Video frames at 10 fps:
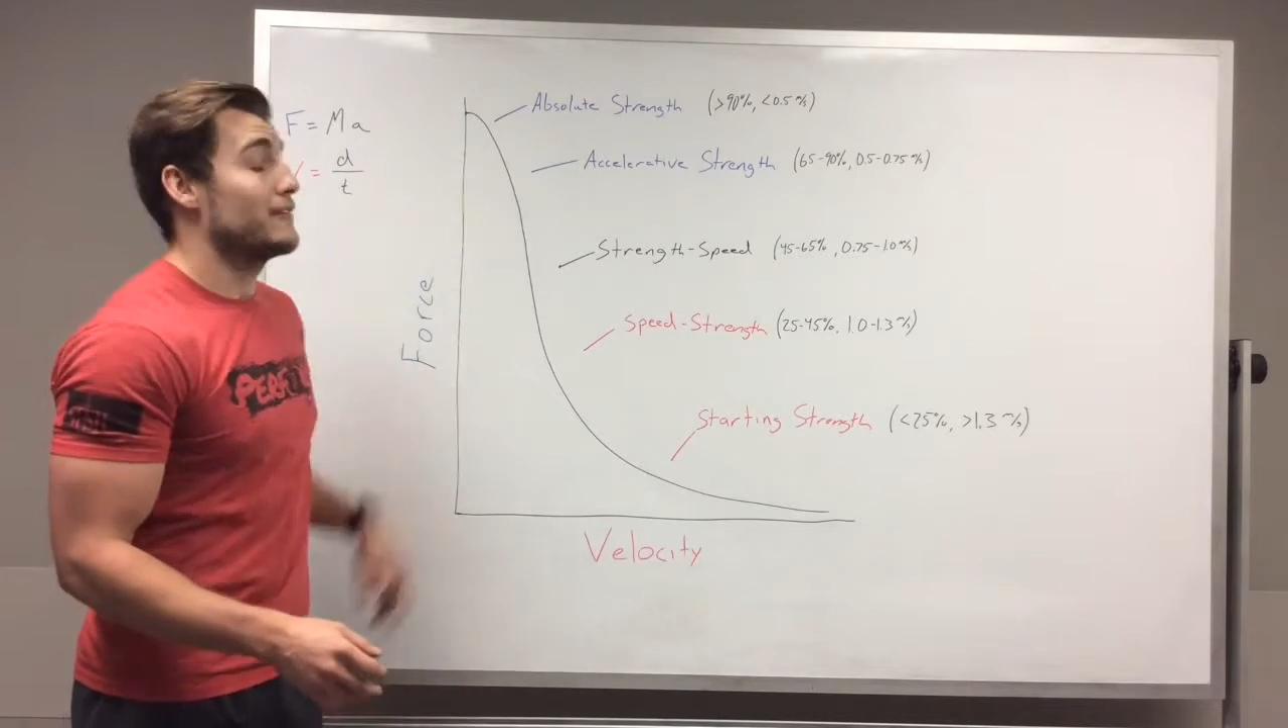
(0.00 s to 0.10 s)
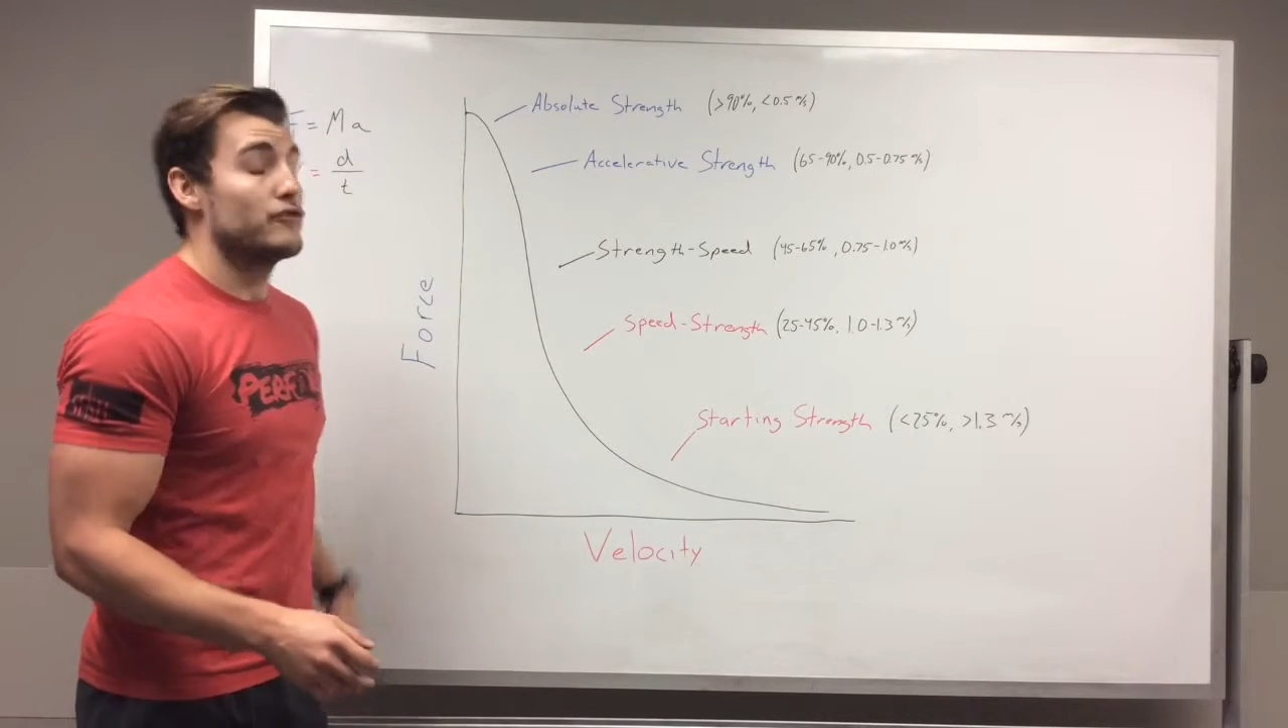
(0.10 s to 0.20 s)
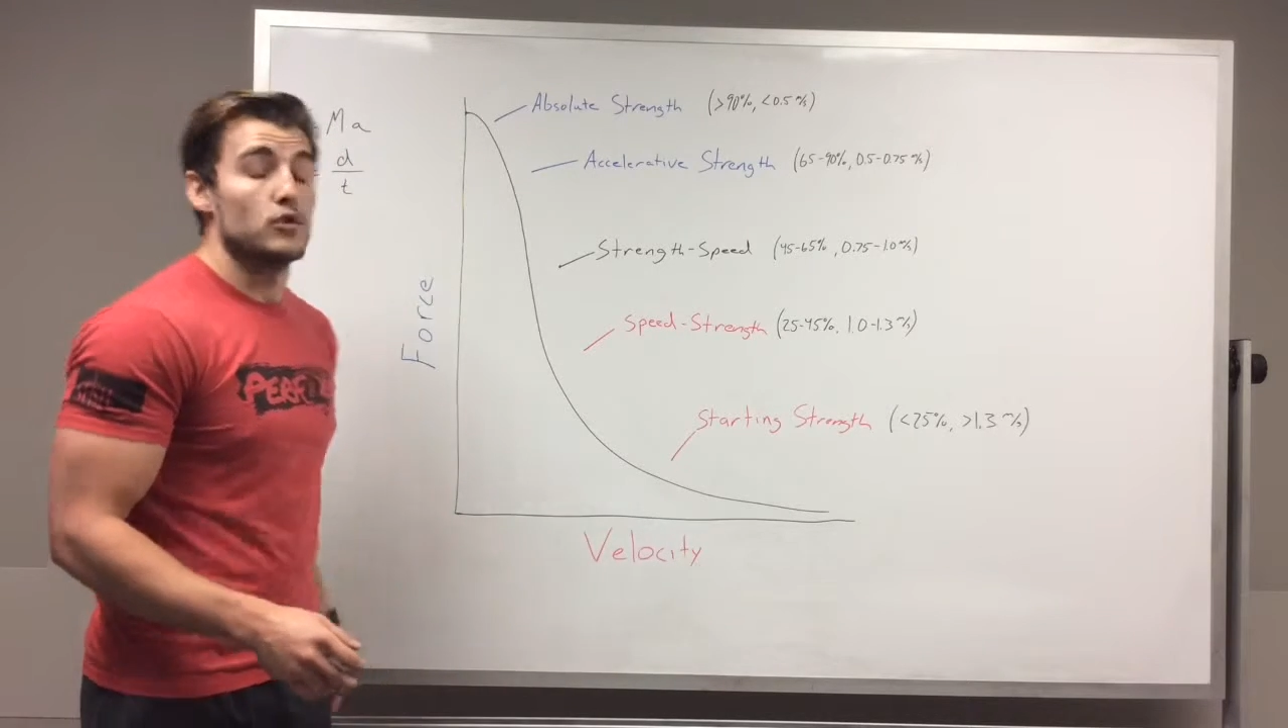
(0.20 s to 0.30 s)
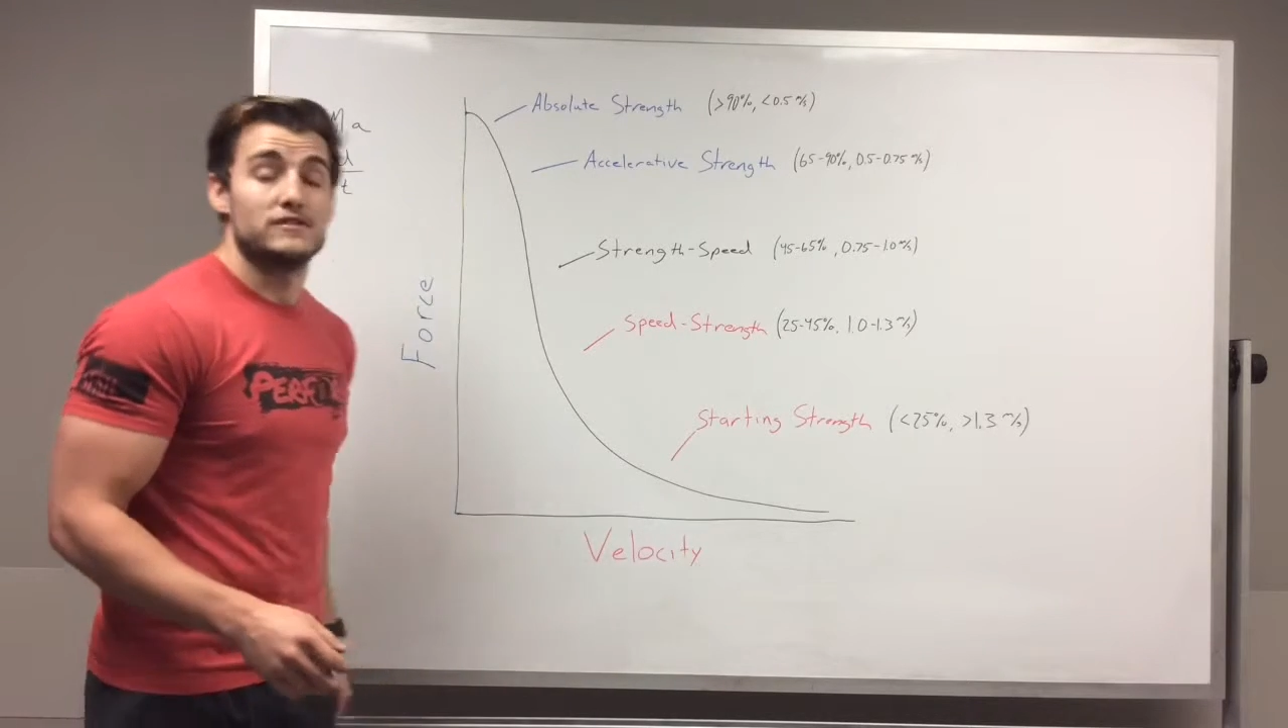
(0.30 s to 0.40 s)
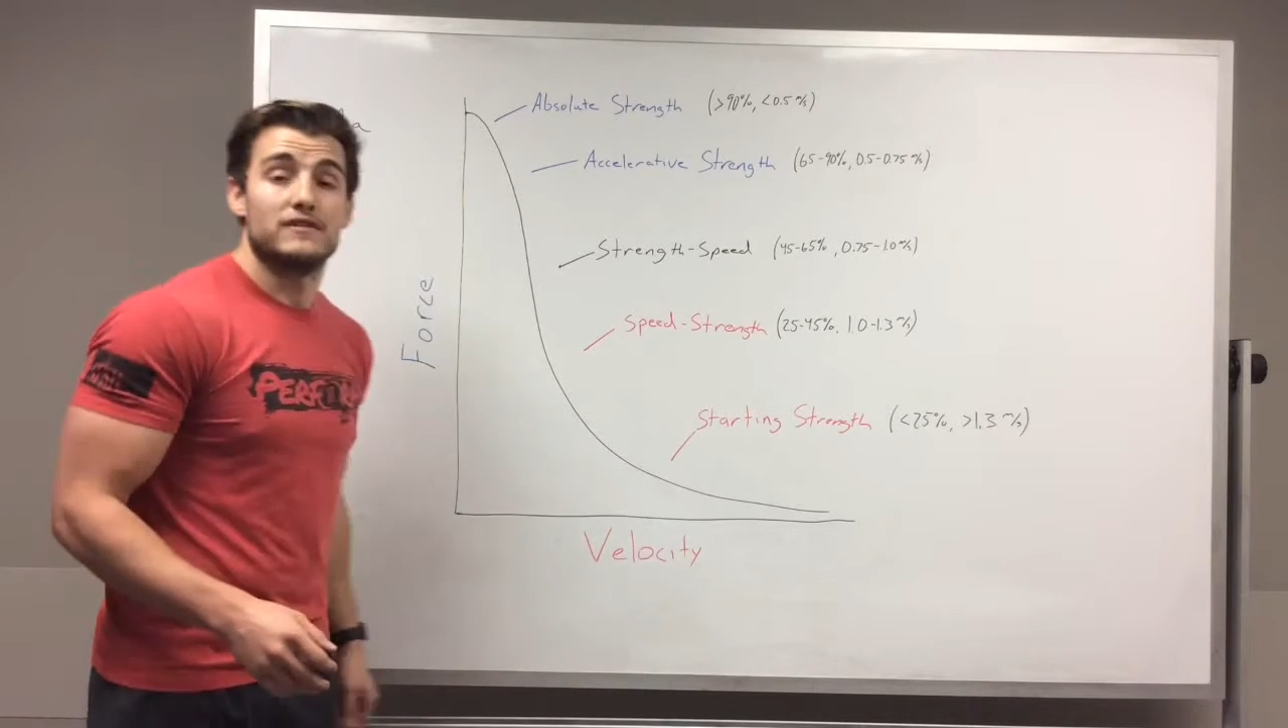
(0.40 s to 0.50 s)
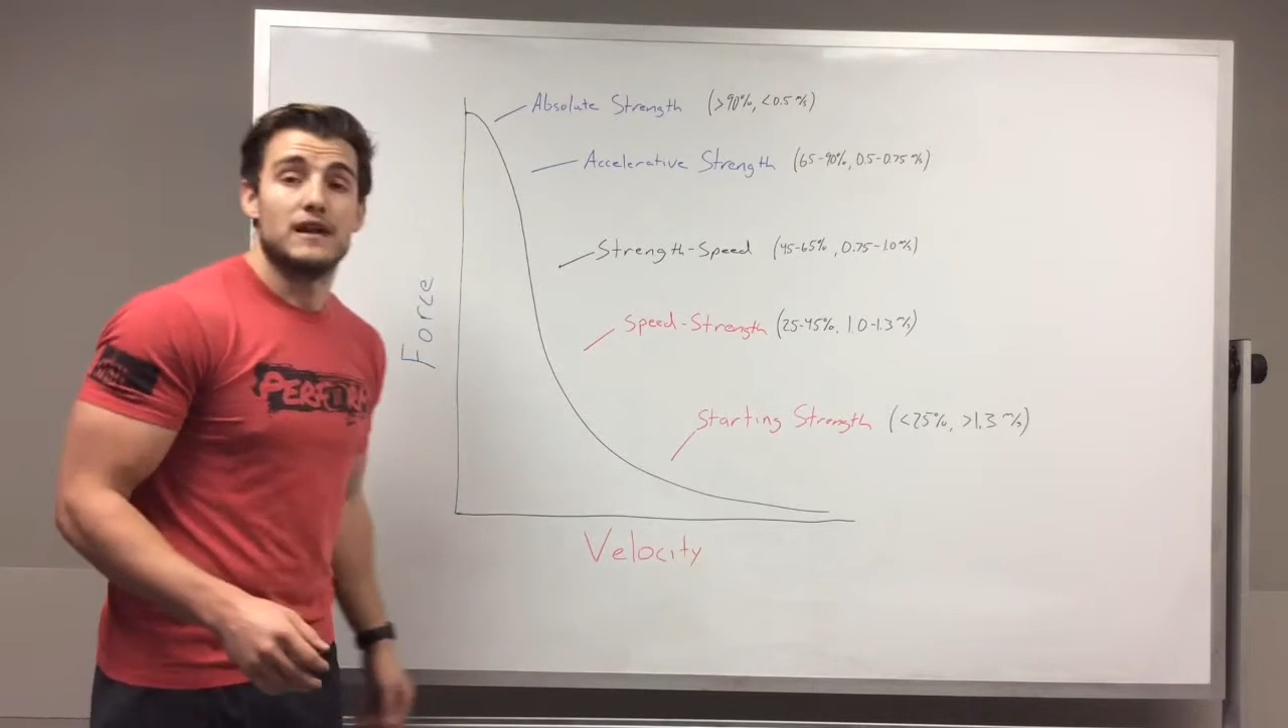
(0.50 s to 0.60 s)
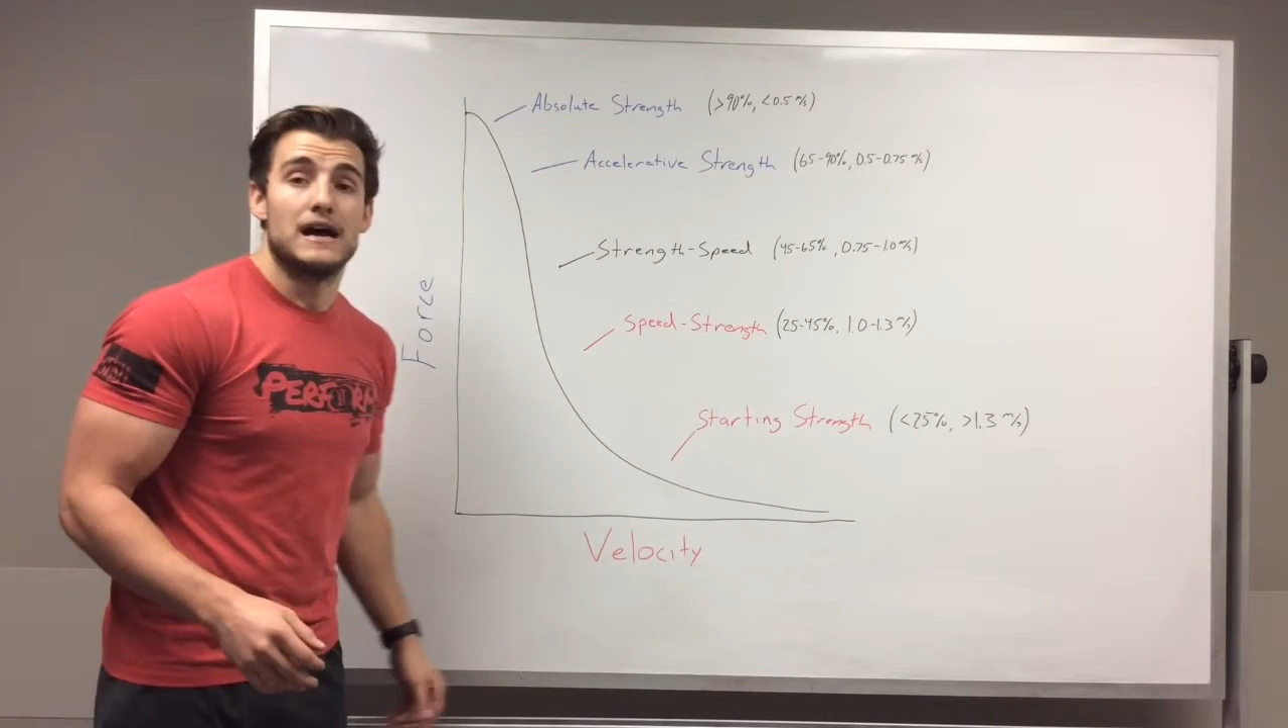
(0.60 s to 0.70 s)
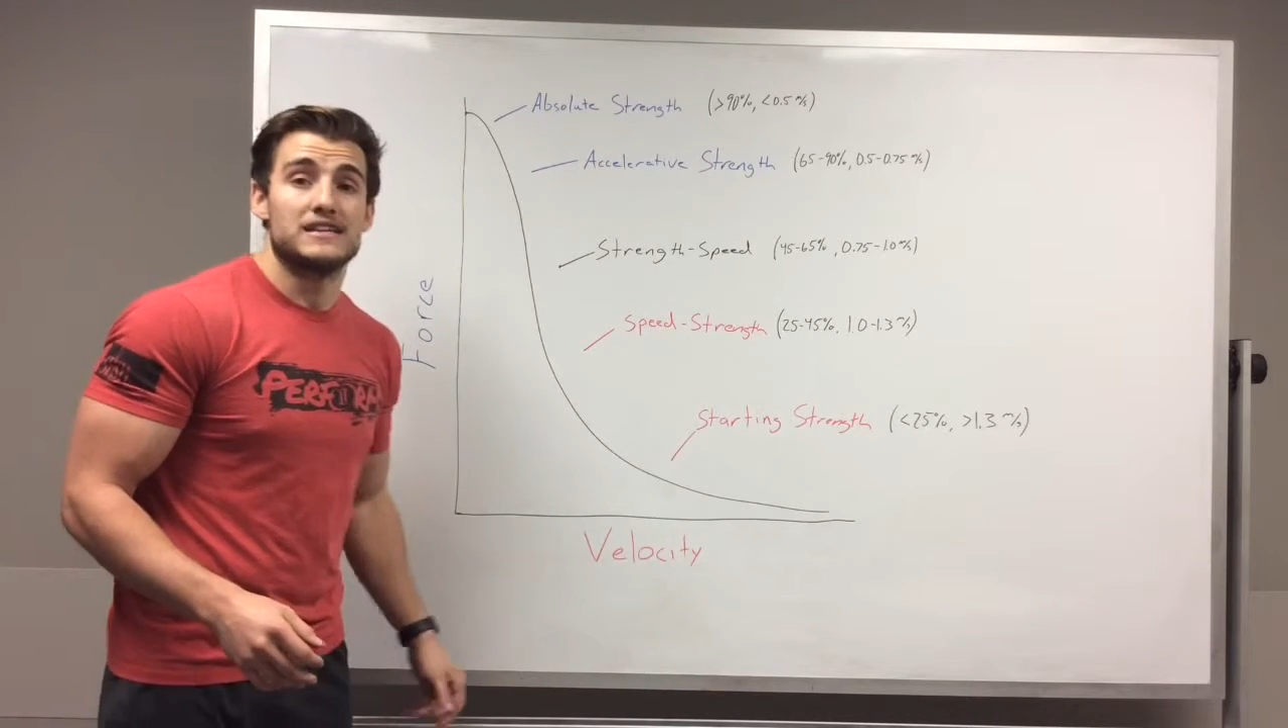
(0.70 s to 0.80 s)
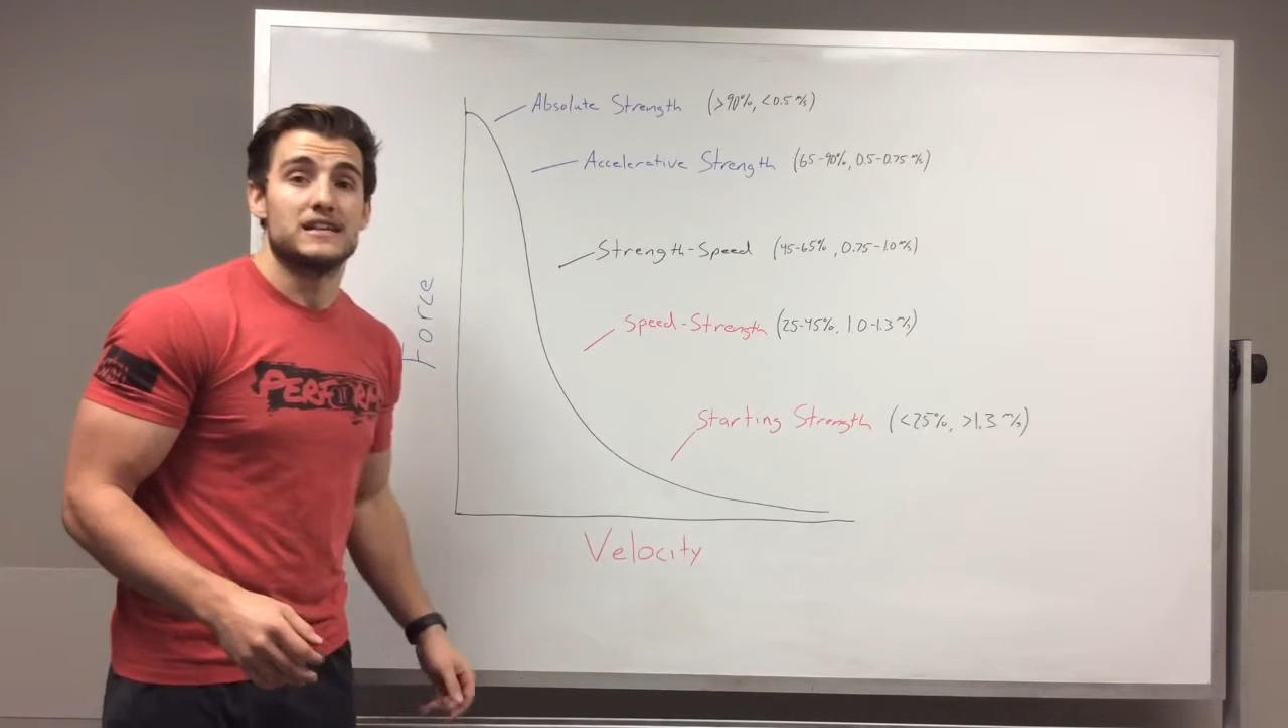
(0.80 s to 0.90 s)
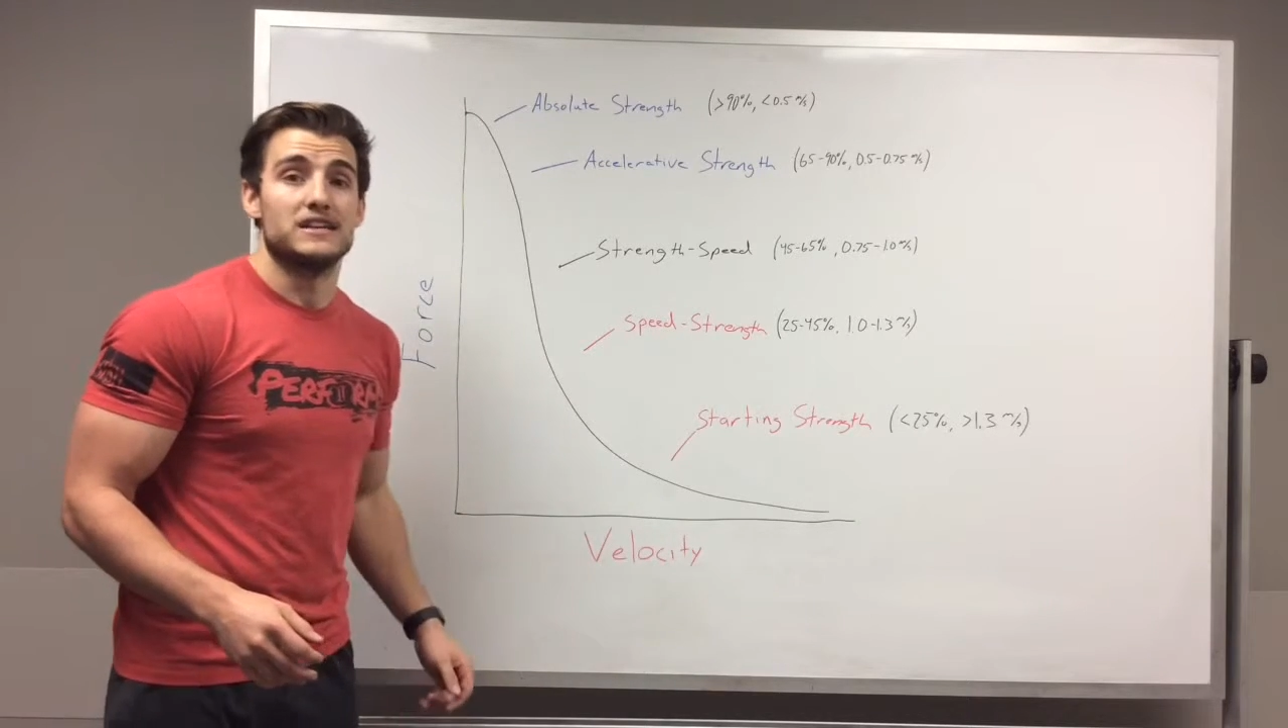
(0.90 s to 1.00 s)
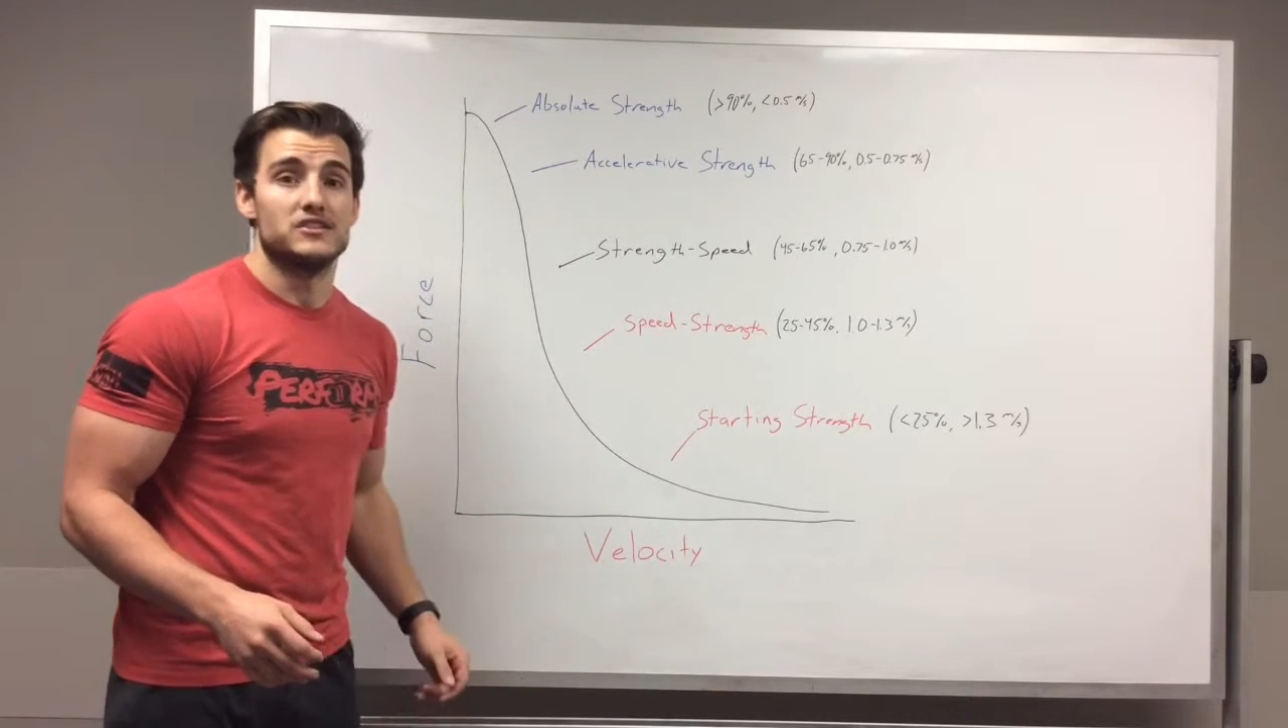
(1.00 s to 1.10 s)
force velocity